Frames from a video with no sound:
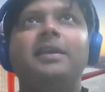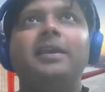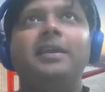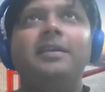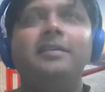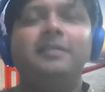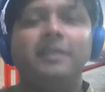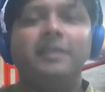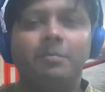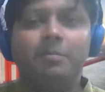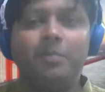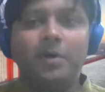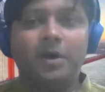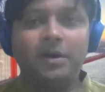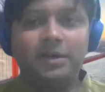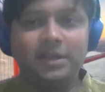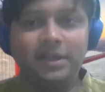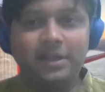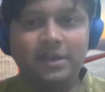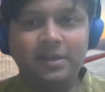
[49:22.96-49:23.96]
I think is
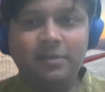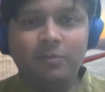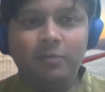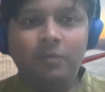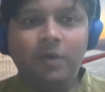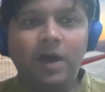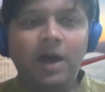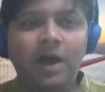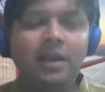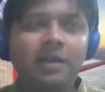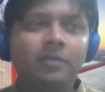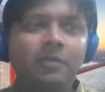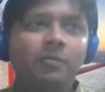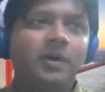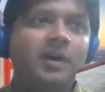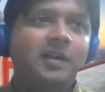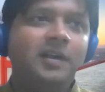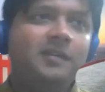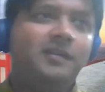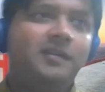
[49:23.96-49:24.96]
important. One
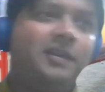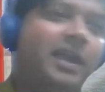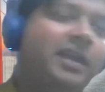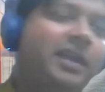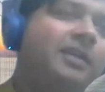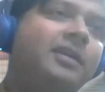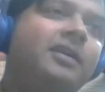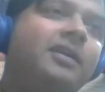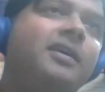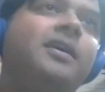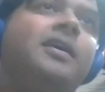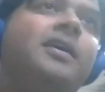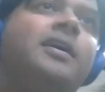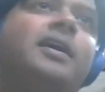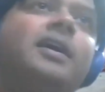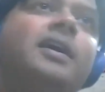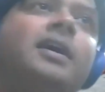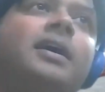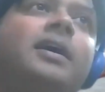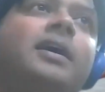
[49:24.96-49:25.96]
was like
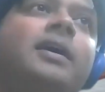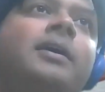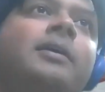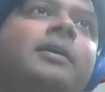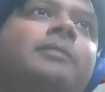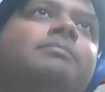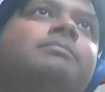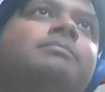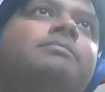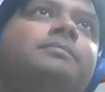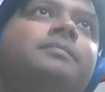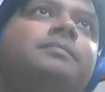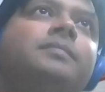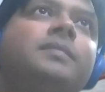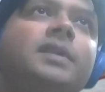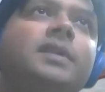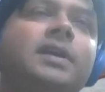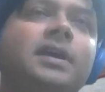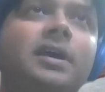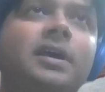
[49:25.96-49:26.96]
um,
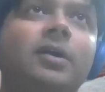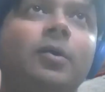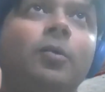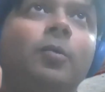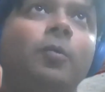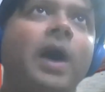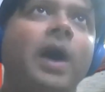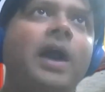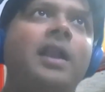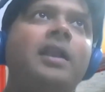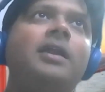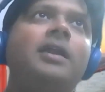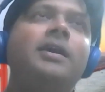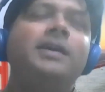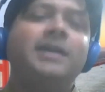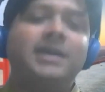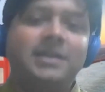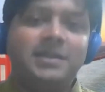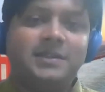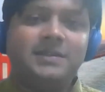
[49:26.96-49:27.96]

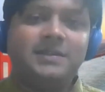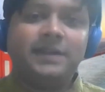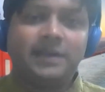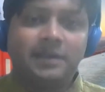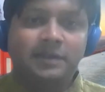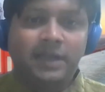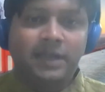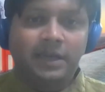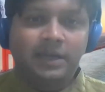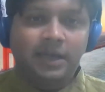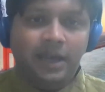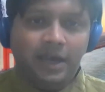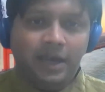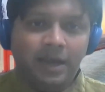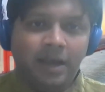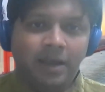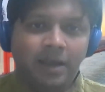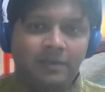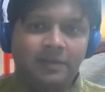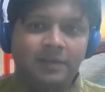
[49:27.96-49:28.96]
one concern that
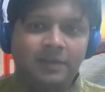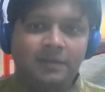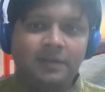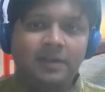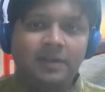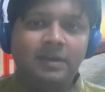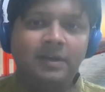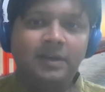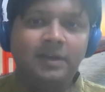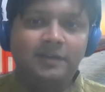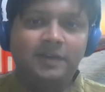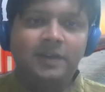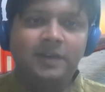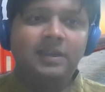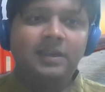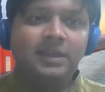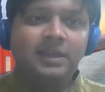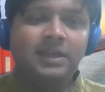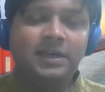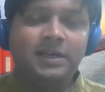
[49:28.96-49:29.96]
arises in
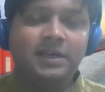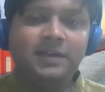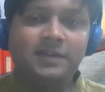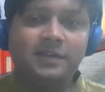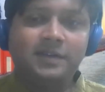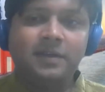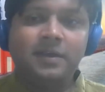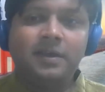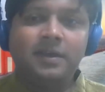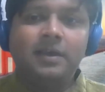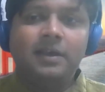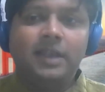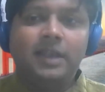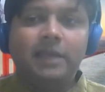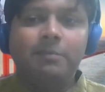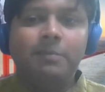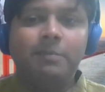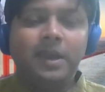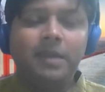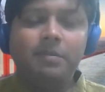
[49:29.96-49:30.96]
recent years.
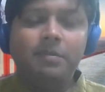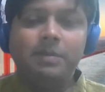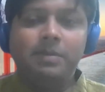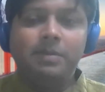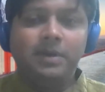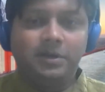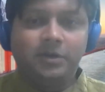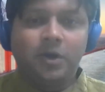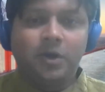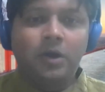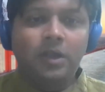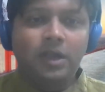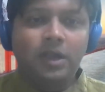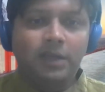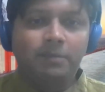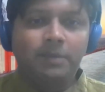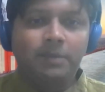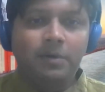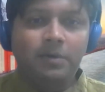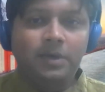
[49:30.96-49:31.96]
Like many people are
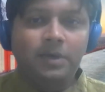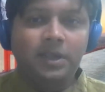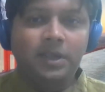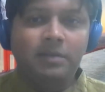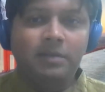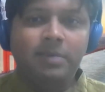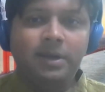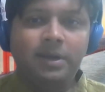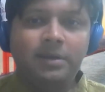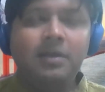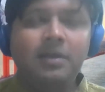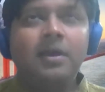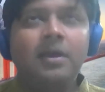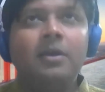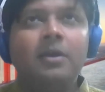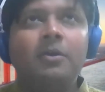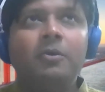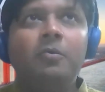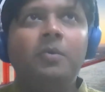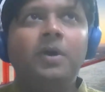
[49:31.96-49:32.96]
talking about it, but
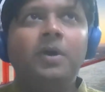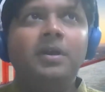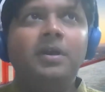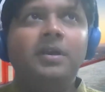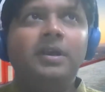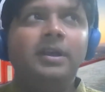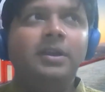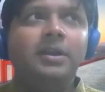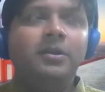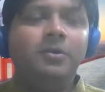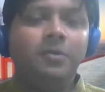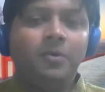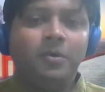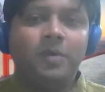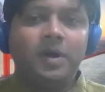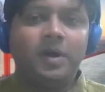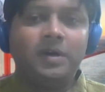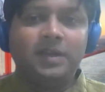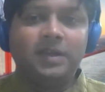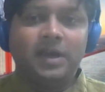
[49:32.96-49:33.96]
no one really
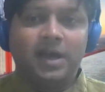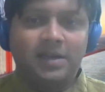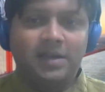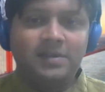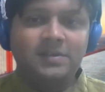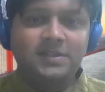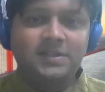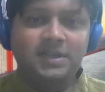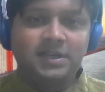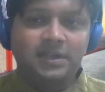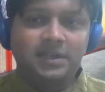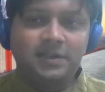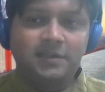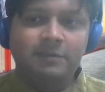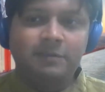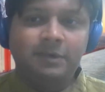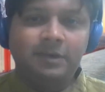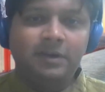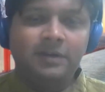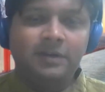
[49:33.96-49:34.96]
know what the answer
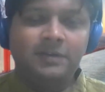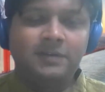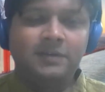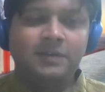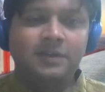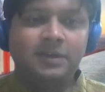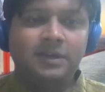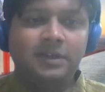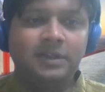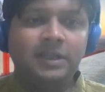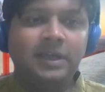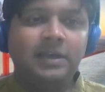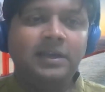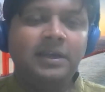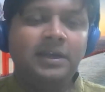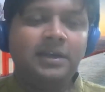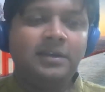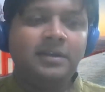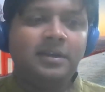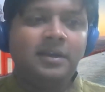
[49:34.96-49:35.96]
is, because
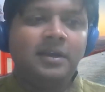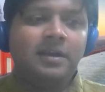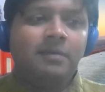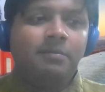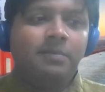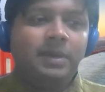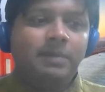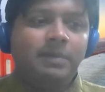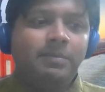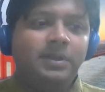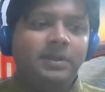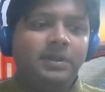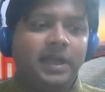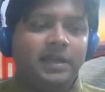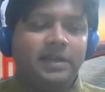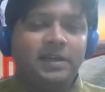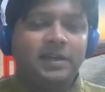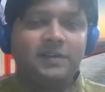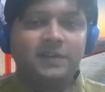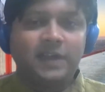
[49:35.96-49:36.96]
there are people
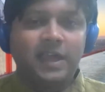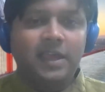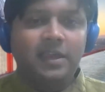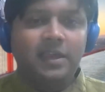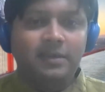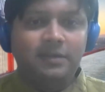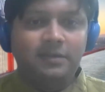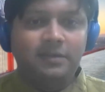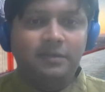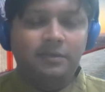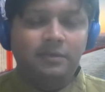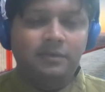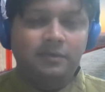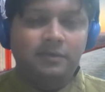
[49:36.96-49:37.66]
that are saying